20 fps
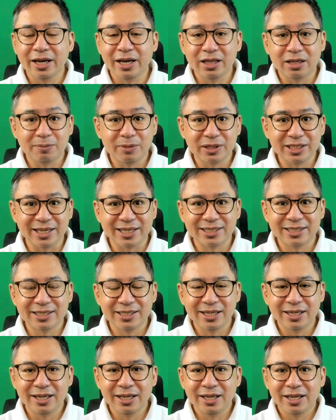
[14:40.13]
And number
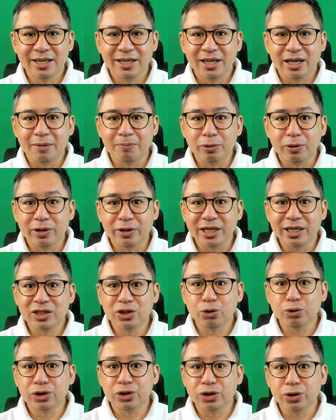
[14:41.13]
six,
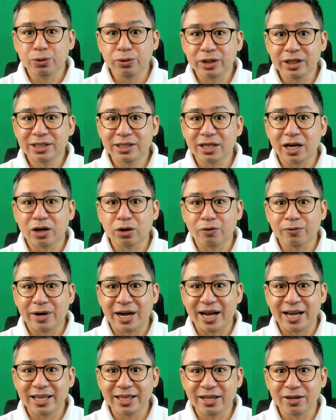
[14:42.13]
employees whose duties are
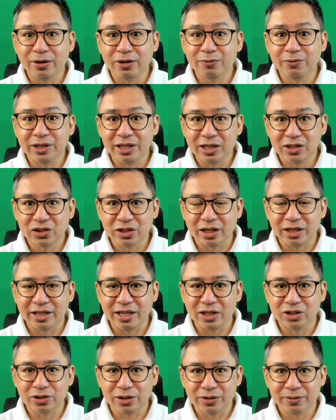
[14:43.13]
of highly confidential
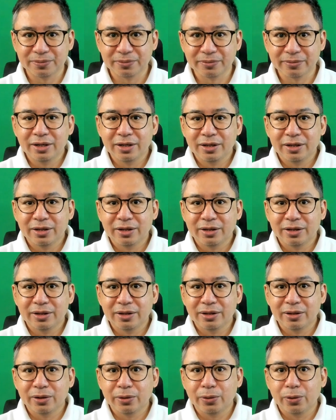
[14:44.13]
nature.
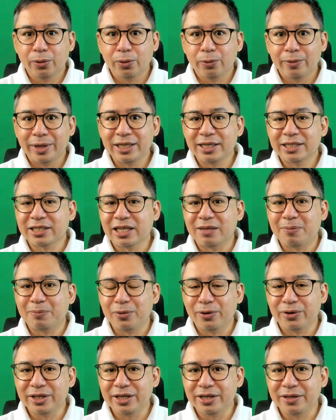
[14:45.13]
When does an
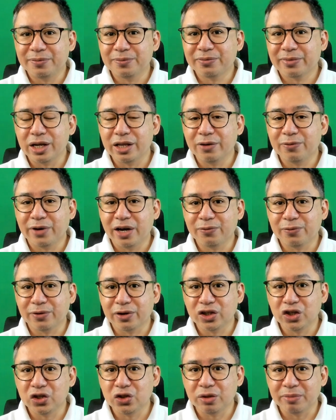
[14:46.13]
employee qualify
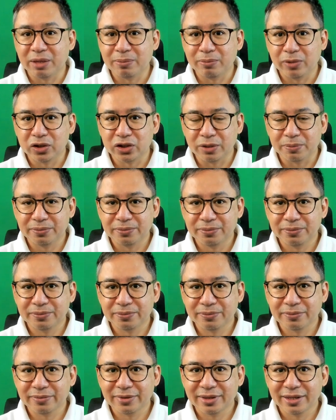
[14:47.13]
for union membership?
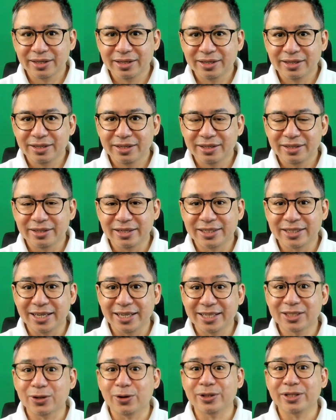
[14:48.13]

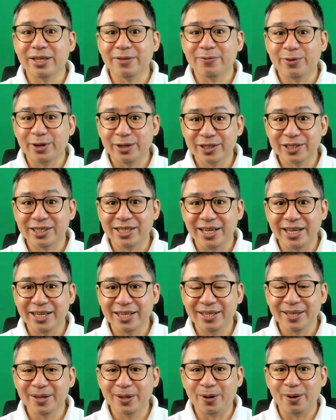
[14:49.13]
This is on the first
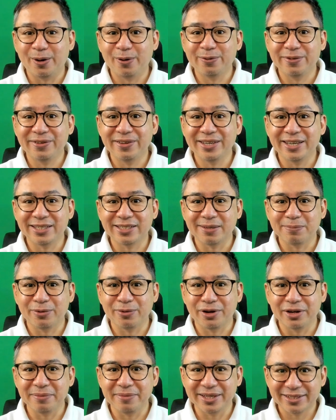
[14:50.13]
day of his
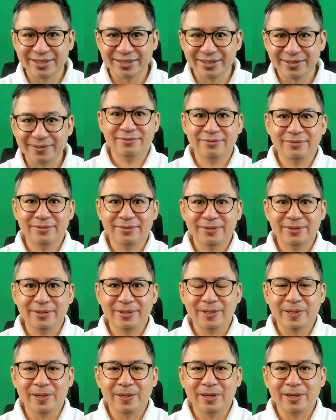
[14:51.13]
employment.
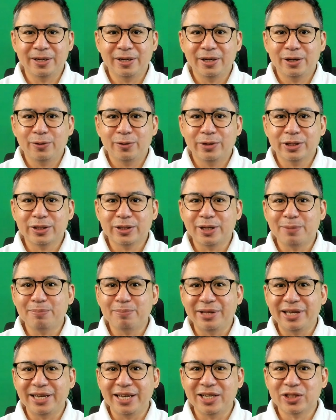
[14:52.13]
What are the
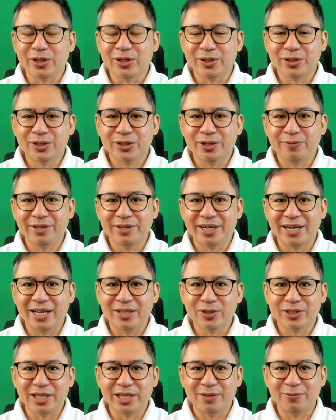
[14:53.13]
implications of the
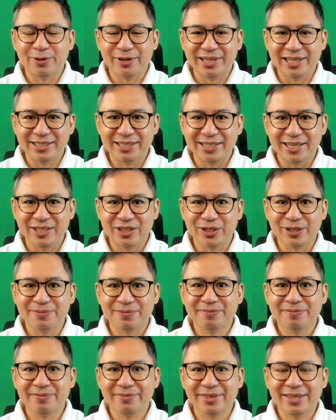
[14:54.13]
right to self
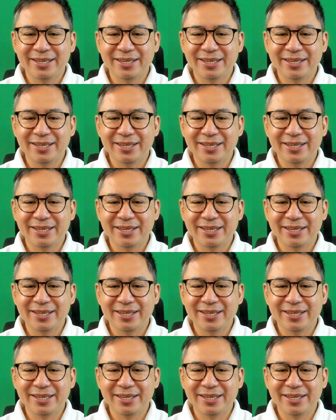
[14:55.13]
organization?